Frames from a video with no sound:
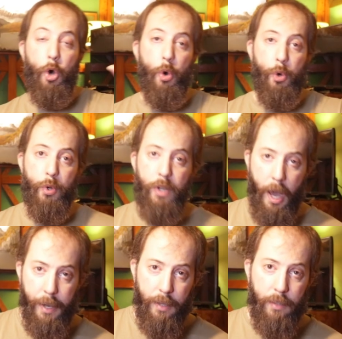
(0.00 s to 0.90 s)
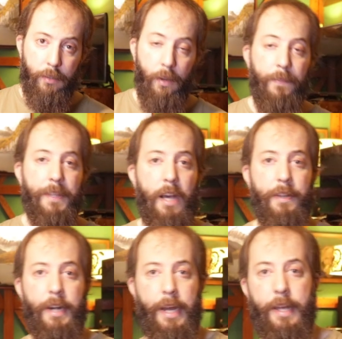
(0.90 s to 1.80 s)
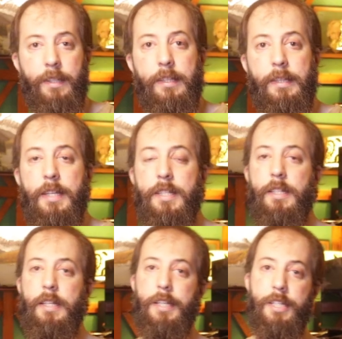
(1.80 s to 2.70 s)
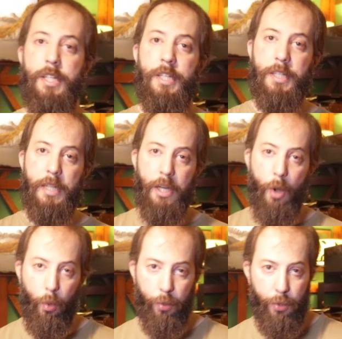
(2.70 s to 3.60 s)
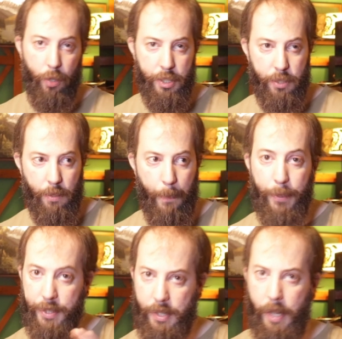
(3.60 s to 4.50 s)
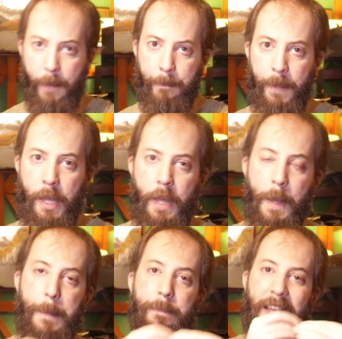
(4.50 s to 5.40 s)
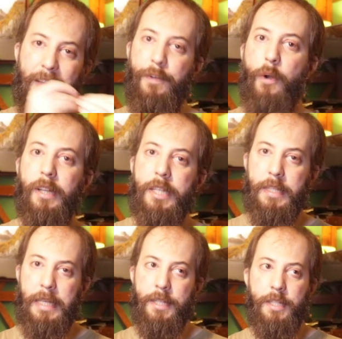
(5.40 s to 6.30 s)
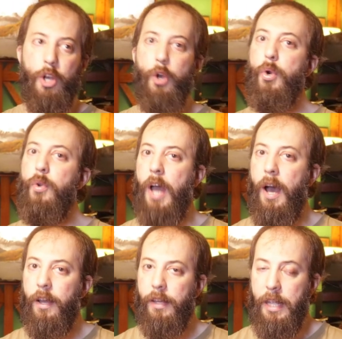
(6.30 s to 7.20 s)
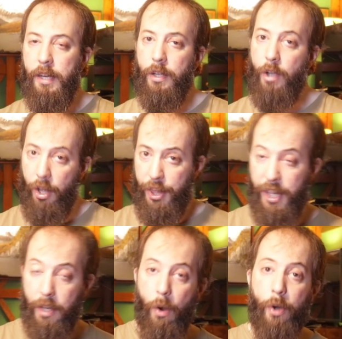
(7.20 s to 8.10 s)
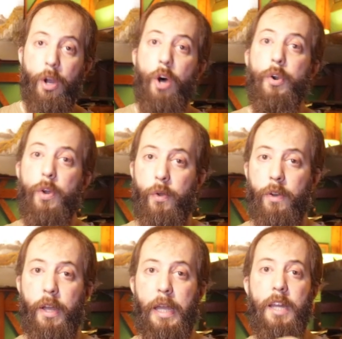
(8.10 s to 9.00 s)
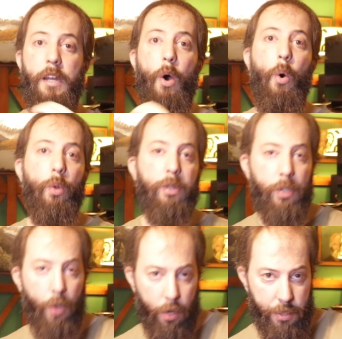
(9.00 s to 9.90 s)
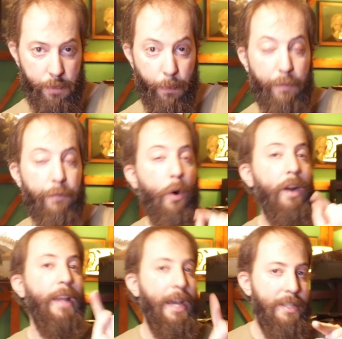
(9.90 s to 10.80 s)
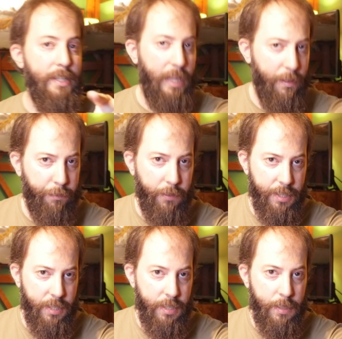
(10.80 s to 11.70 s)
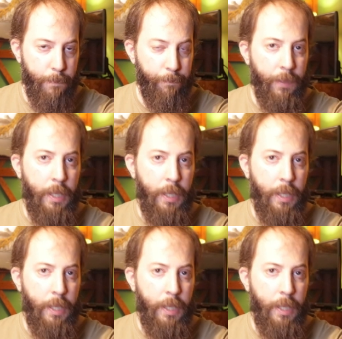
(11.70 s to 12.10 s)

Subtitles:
Runar, on the other hand, doesn't exist in Old Norse per se. At the very least, it's runa in Gothic or rune in Old Norse, before Latin influences.